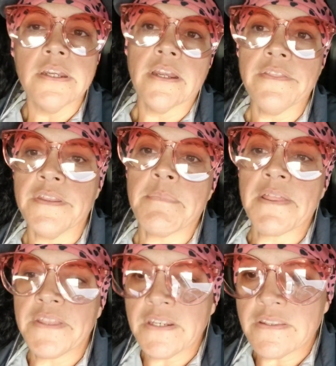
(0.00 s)
And then
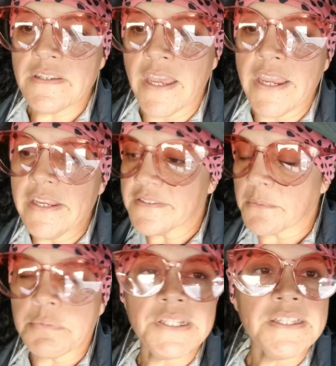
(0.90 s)
by the end of the day, it's
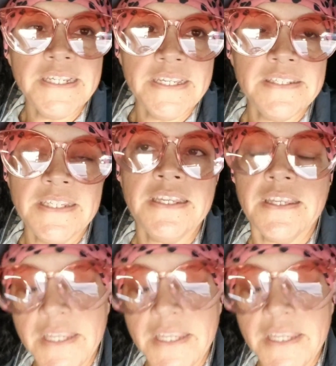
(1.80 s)
completely empty,